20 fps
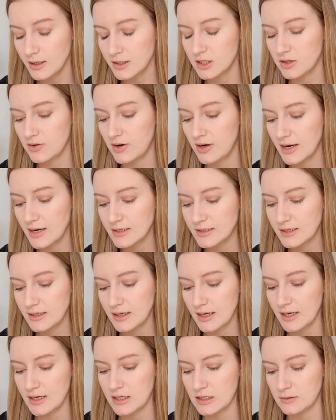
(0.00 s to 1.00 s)
So the next
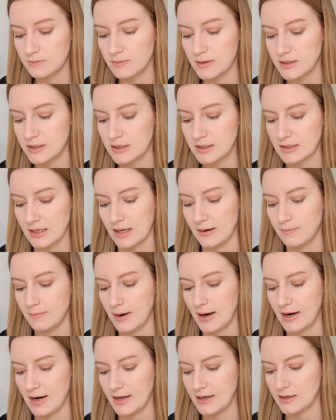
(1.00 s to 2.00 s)
thing is business and
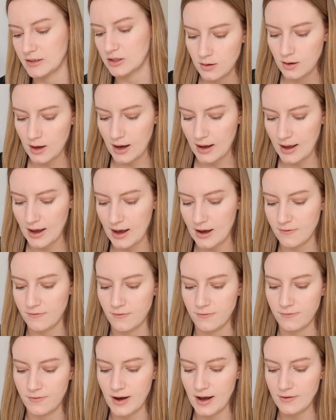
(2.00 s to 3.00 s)
money. I have
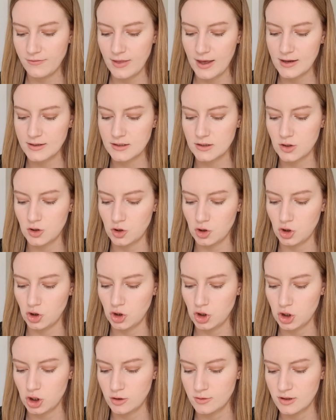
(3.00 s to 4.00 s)
5,000
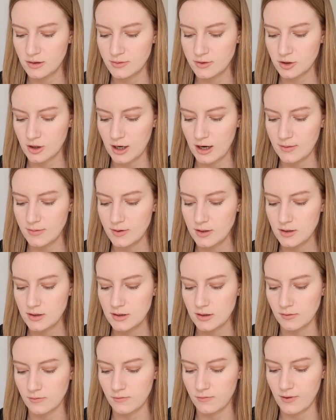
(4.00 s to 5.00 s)
YouTube
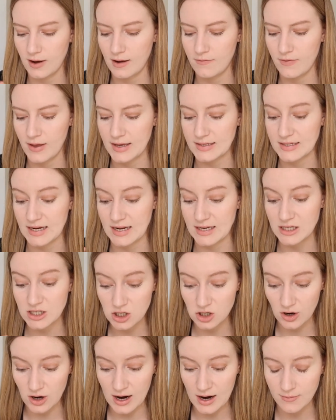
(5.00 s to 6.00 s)
subscribers, 5,000
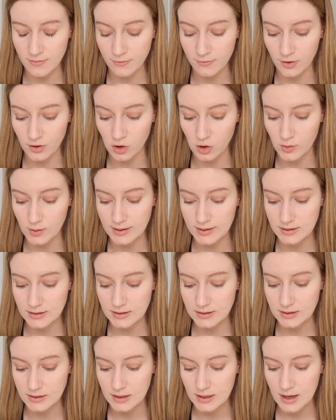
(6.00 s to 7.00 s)
Instagram
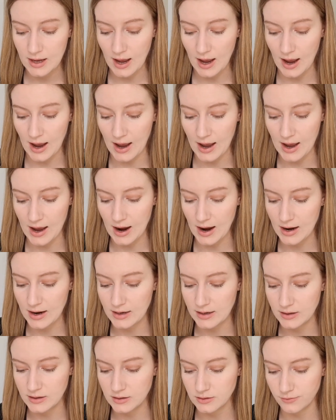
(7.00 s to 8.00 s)
followers,
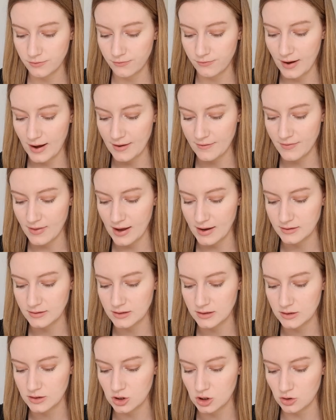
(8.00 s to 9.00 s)
and
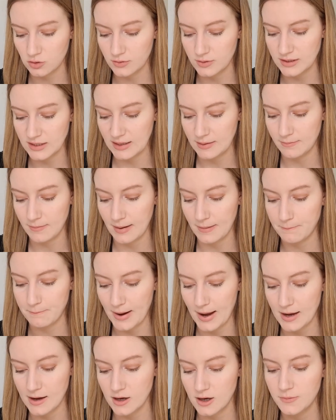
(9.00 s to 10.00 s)
$5,000 in my
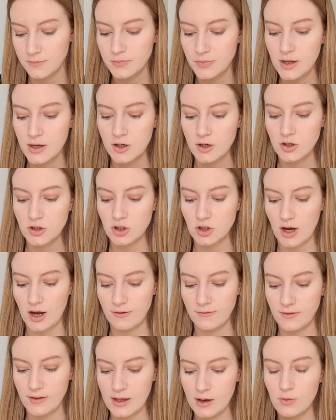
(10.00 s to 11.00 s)
bank. So
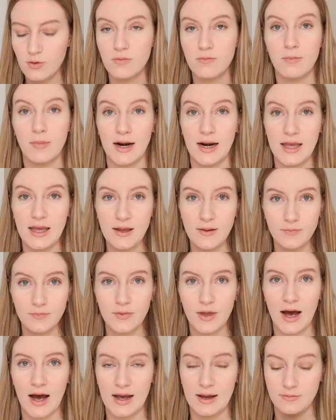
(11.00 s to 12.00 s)
I feel like with money,
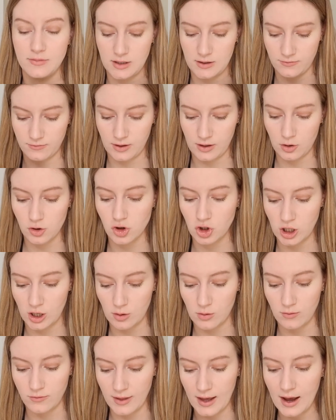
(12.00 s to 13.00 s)
I'm definitely on
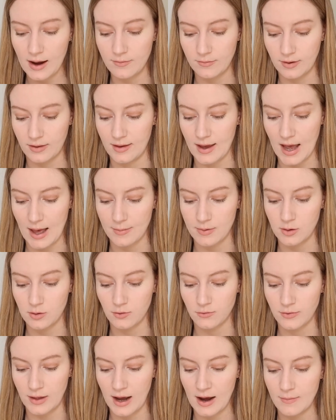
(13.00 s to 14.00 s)
track with that. I'm really happy
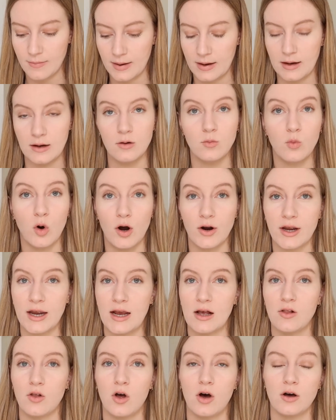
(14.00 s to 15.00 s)
with that. Been
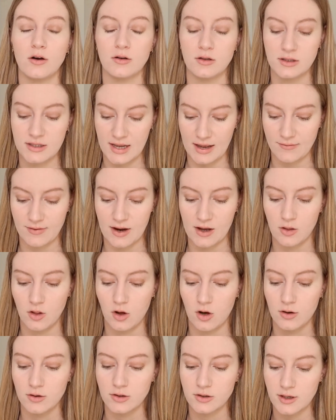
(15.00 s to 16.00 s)
working a lot, saving a
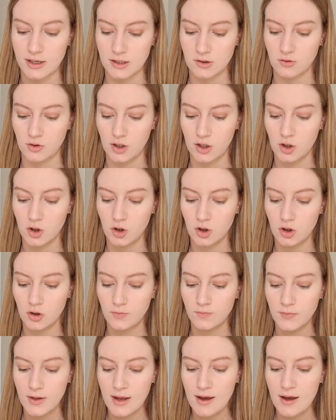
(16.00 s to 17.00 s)
lot, so that's really
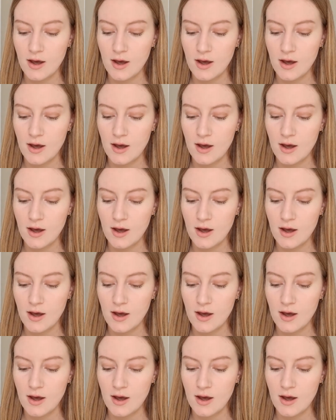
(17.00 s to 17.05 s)
good.